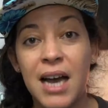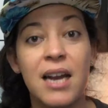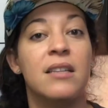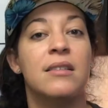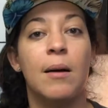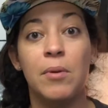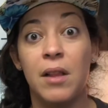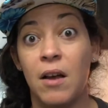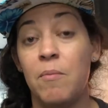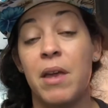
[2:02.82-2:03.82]
kind of double
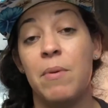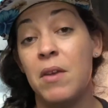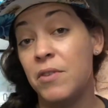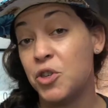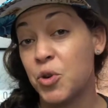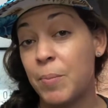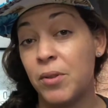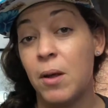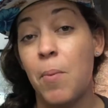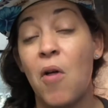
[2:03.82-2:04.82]
up, maybe even
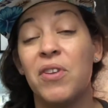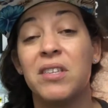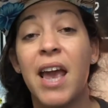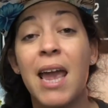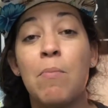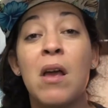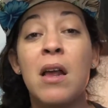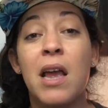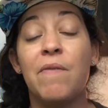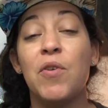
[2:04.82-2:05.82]
triple up on the tape
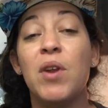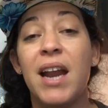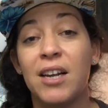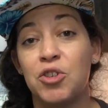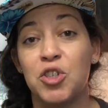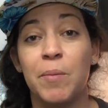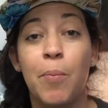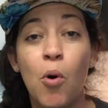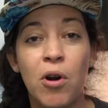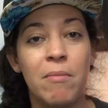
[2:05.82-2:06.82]
if you need extra
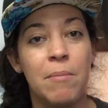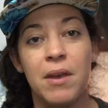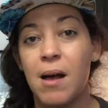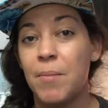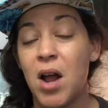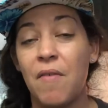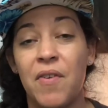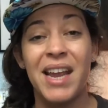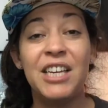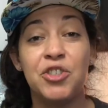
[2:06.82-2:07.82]
support, maybe coming off
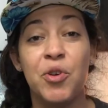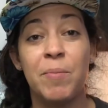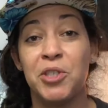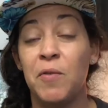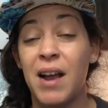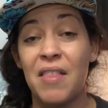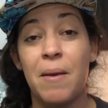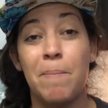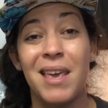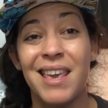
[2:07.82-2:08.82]
an injury, but you've got
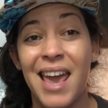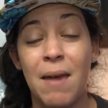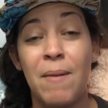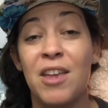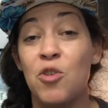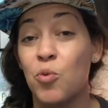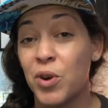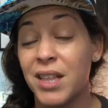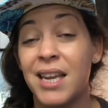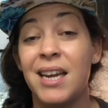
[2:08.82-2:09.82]
that big game and you
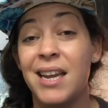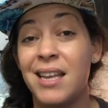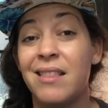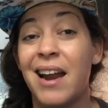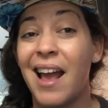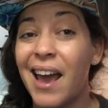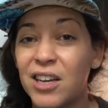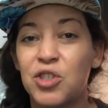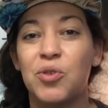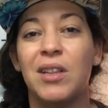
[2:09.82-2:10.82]
really need that
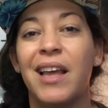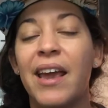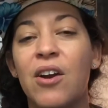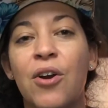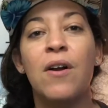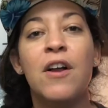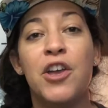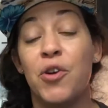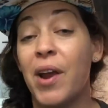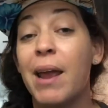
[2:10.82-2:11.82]
extra layer.
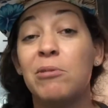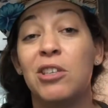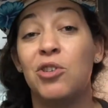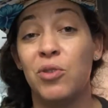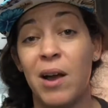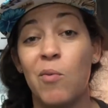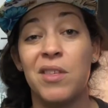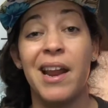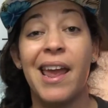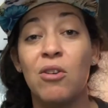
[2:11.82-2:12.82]
You're able to do that with
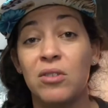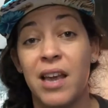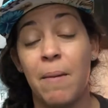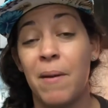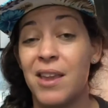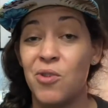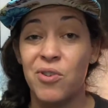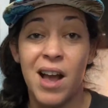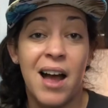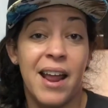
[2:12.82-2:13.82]
an ankle tape and you're
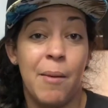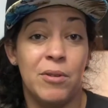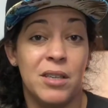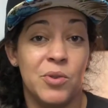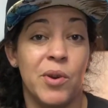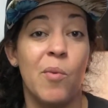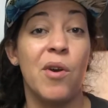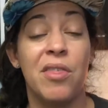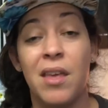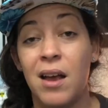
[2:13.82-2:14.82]
not able to do it
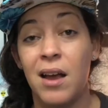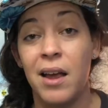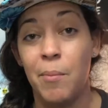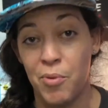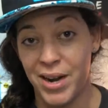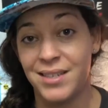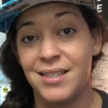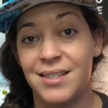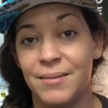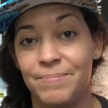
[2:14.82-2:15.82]
with a brace.